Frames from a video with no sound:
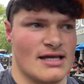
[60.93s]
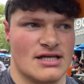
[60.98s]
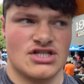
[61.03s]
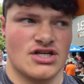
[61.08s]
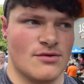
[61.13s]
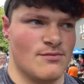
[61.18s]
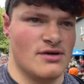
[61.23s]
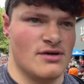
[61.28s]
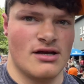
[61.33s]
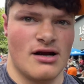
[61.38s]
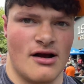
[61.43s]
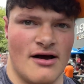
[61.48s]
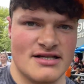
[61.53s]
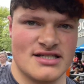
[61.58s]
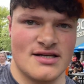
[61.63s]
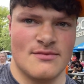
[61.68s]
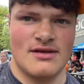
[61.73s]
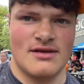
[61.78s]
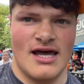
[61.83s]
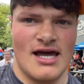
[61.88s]
should be an
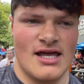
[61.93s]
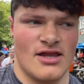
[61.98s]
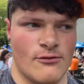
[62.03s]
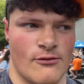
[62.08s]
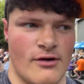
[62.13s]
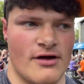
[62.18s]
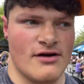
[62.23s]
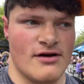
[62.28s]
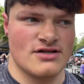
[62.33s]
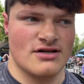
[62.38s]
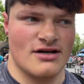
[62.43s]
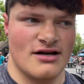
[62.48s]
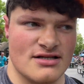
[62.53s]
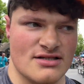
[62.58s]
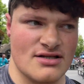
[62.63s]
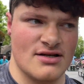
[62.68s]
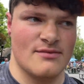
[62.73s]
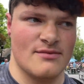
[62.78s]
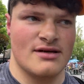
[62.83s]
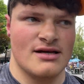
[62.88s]
awesome day. The weather's
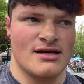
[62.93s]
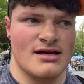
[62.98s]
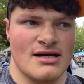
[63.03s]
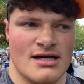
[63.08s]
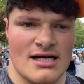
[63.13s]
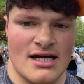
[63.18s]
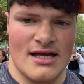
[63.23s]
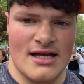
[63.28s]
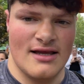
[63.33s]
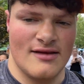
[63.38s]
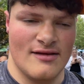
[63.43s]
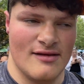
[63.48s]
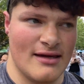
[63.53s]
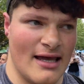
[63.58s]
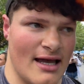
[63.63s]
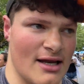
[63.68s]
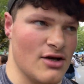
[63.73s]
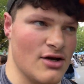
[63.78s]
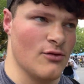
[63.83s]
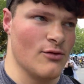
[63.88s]
awesome, and
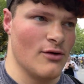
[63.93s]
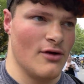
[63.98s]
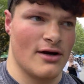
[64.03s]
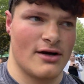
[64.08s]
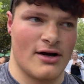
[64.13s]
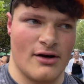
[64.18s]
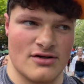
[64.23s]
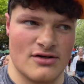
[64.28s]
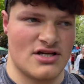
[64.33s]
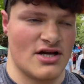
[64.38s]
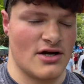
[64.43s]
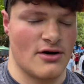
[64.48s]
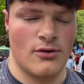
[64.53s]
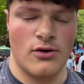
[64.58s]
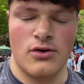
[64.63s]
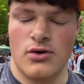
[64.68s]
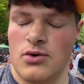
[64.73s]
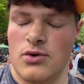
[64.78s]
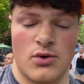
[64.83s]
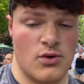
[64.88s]
that new roller coaster
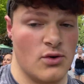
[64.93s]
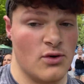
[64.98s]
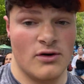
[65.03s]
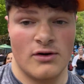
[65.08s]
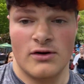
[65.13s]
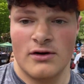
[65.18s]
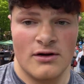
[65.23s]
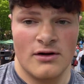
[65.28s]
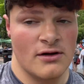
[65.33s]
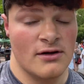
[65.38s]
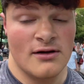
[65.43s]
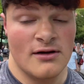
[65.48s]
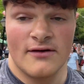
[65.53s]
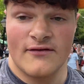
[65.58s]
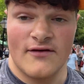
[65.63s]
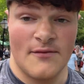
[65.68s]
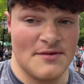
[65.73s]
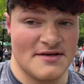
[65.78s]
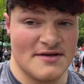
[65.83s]
from the